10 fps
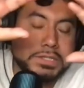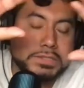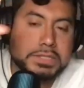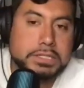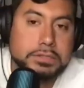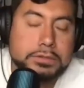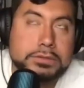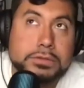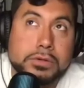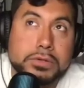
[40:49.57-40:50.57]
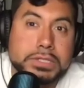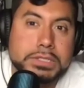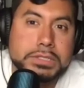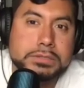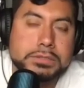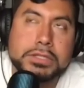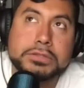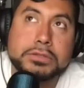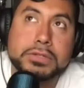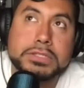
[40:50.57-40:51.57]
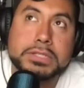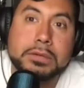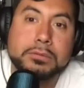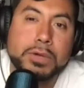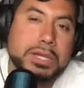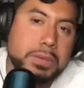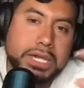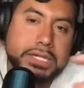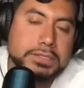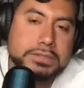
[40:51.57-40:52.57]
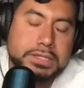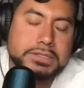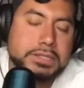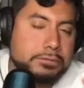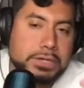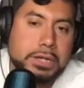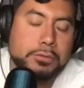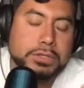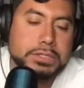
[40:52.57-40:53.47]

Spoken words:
like in the 30s, not 30s, like way back in the days, I forgot what year.